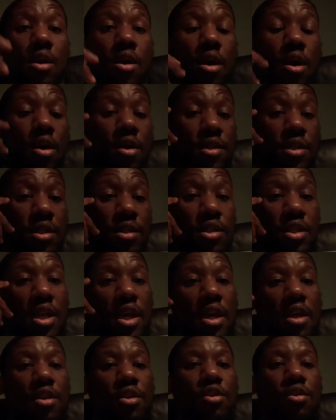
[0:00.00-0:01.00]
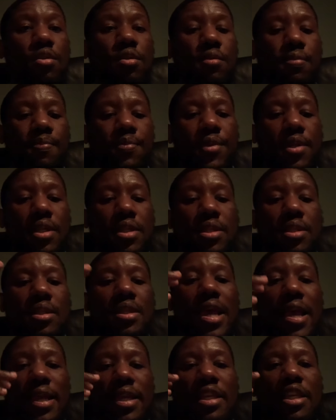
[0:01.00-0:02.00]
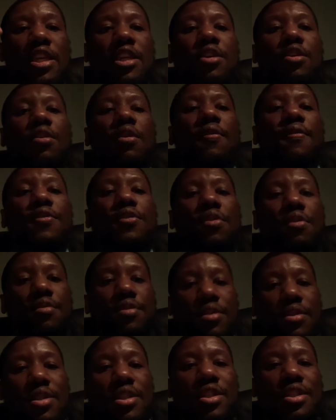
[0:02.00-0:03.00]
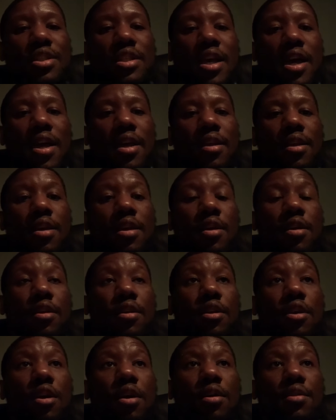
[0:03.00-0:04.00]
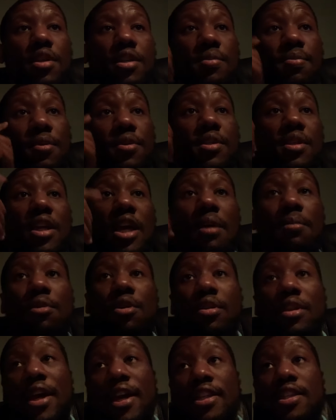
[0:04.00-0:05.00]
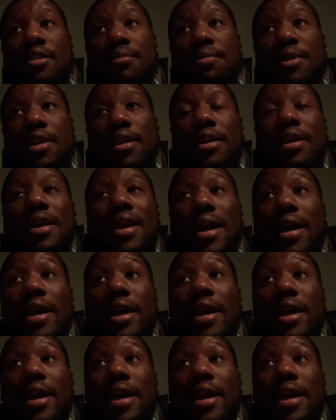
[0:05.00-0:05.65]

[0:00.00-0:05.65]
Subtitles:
Or is it that it's that ego of yours is just like, yo, this person got more likes than me.